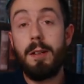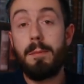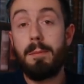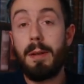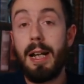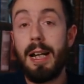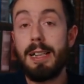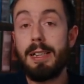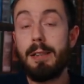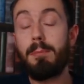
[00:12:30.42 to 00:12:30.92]

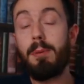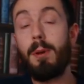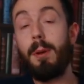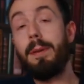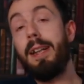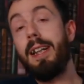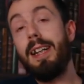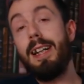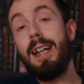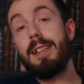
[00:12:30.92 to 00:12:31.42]
place, probably the
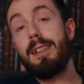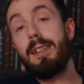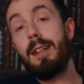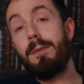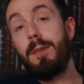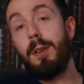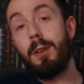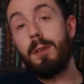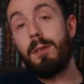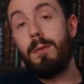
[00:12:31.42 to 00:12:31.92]
NAS I've
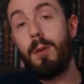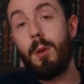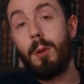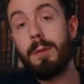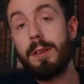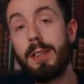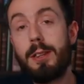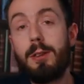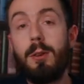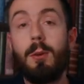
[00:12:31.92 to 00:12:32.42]
looked forward to
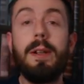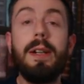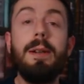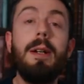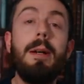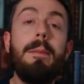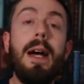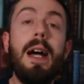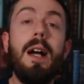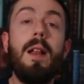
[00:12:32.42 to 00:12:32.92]
talking
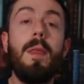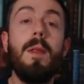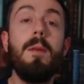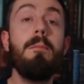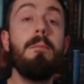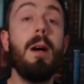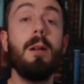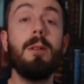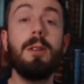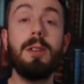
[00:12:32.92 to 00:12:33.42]
about the most.